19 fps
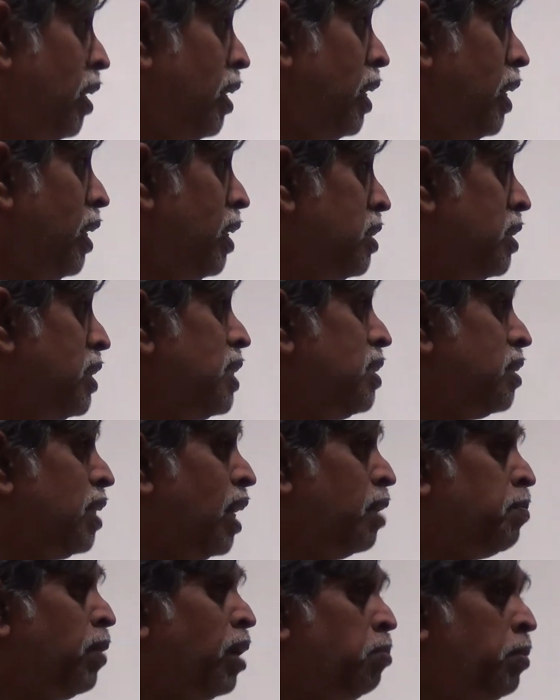It is just
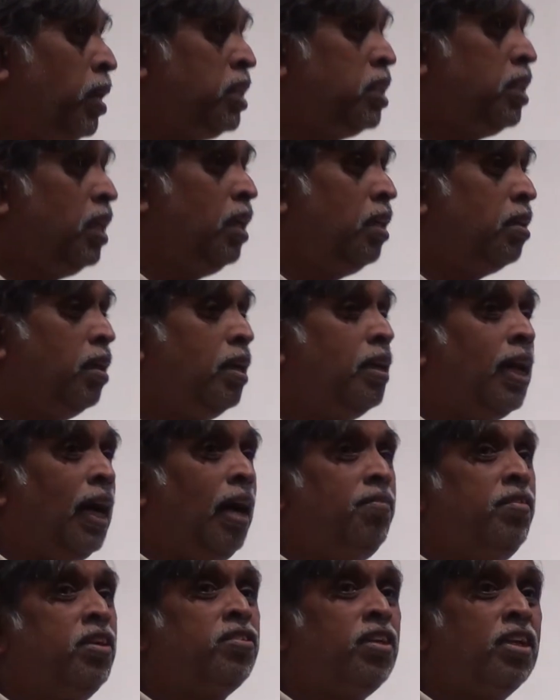that my machine didn't
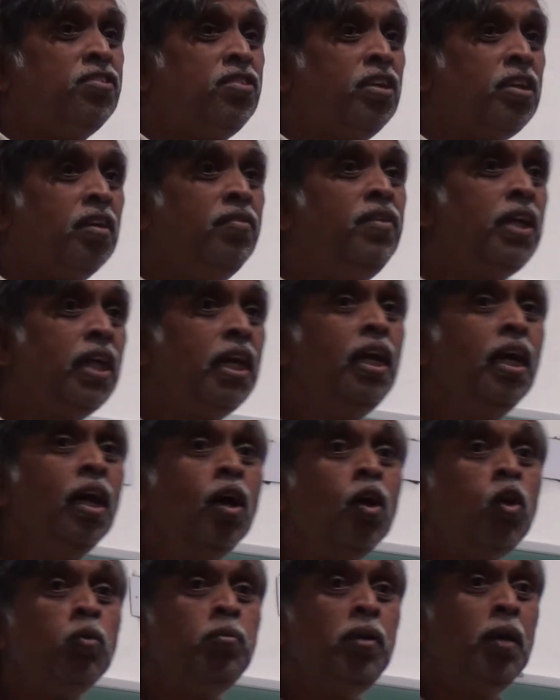have the sensitivity
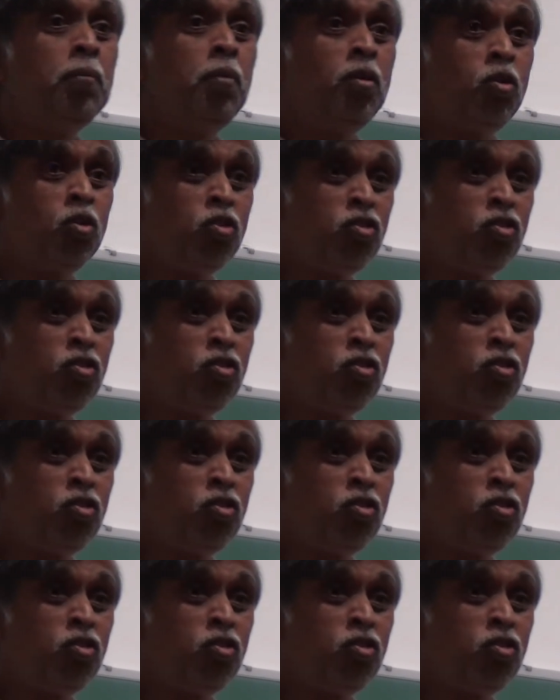to be able to